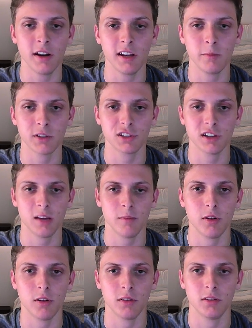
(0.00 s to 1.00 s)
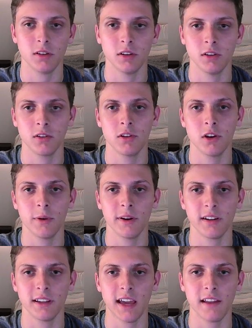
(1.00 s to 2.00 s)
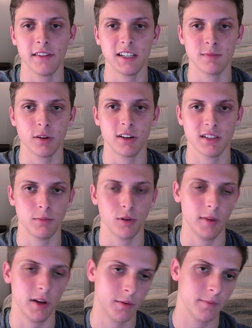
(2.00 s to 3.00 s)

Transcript: in which time I'll go and get these pawns and promote.